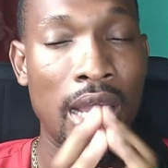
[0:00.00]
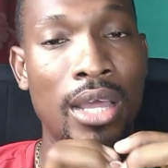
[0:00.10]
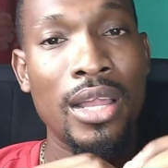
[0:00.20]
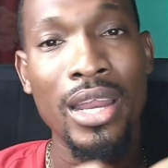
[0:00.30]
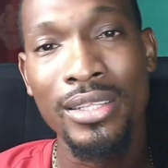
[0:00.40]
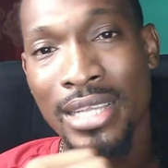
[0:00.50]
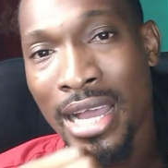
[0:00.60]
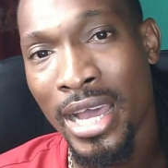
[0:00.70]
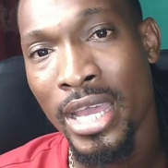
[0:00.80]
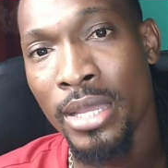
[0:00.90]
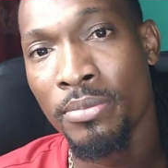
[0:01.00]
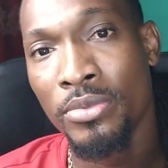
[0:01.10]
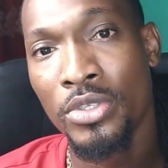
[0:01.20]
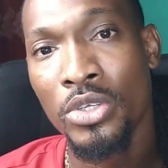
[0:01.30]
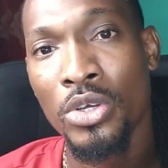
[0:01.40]
A lot of
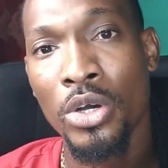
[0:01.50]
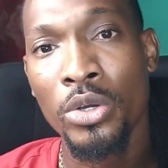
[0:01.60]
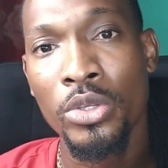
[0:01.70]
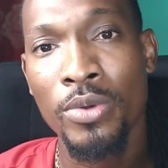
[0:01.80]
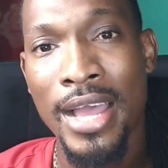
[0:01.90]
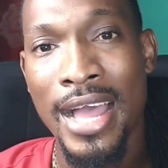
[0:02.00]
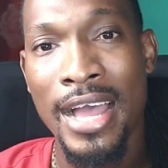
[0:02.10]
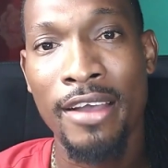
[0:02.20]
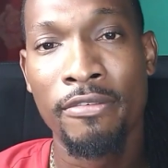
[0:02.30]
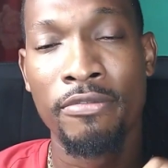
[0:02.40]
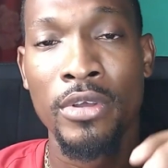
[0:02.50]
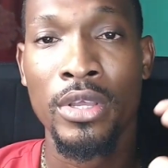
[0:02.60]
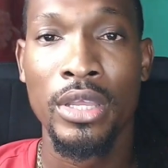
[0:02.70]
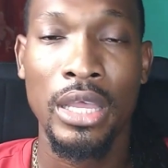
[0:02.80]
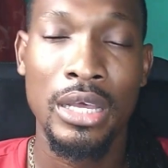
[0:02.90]
times, you have,
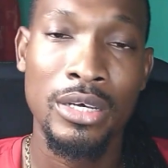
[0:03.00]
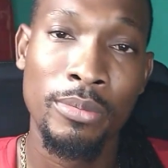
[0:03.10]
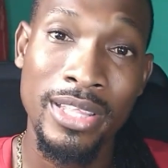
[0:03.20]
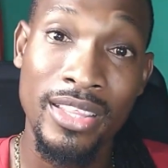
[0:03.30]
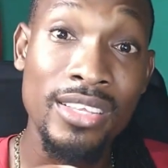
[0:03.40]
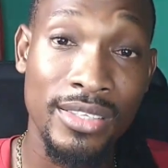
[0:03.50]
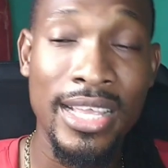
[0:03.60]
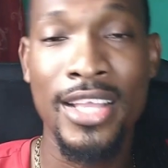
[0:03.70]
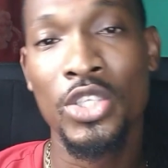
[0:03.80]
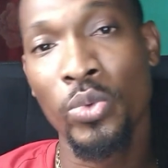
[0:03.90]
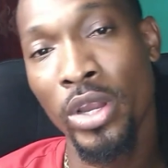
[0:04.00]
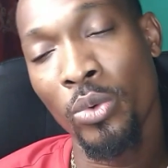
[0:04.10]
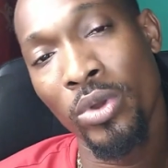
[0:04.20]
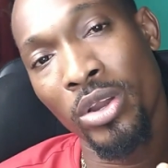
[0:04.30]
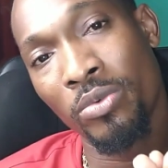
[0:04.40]
in this sense,
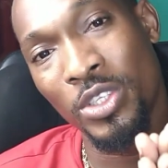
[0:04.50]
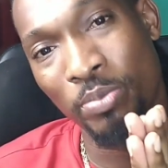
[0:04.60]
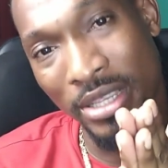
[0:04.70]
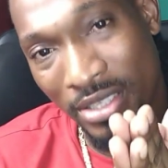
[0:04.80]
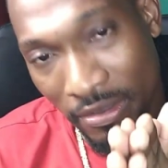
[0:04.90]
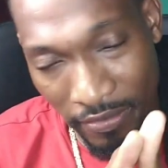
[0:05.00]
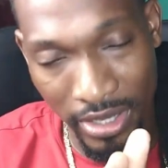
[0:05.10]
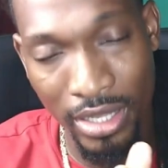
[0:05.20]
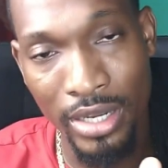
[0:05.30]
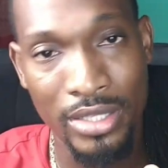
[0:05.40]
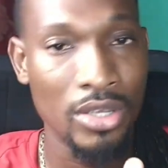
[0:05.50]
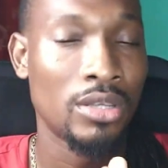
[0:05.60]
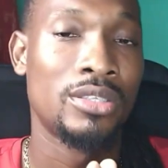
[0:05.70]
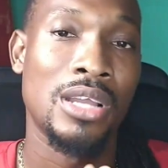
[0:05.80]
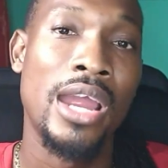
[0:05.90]
we're specifically
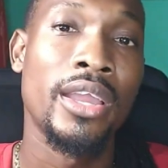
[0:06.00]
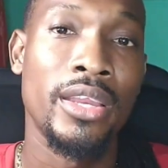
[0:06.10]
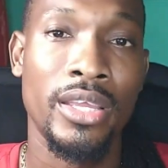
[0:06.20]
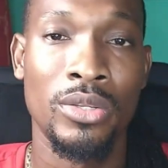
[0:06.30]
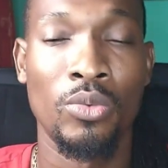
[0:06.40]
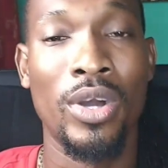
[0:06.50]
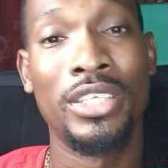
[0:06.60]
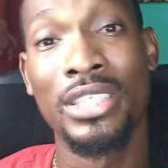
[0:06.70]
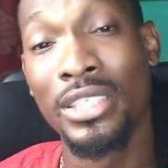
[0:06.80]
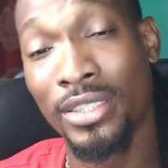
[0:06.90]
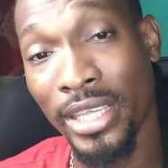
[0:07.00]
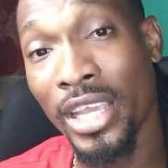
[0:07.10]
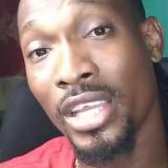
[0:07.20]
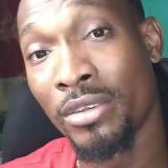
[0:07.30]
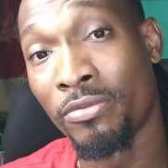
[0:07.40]
targeting what she's
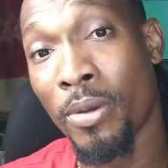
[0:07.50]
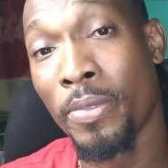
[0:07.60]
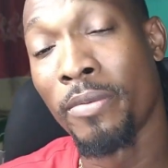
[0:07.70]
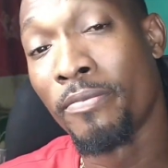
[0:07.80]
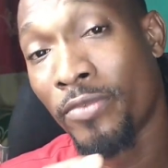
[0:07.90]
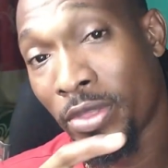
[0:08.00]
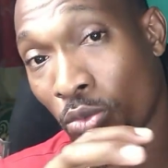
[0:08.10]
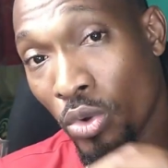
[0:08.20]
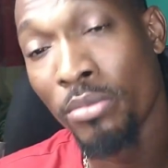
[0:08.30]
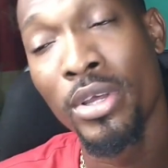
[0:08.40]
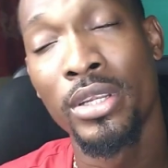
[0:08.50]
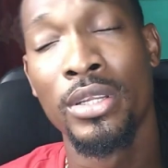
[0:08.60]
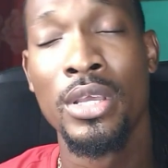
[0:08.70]
saying from the woman.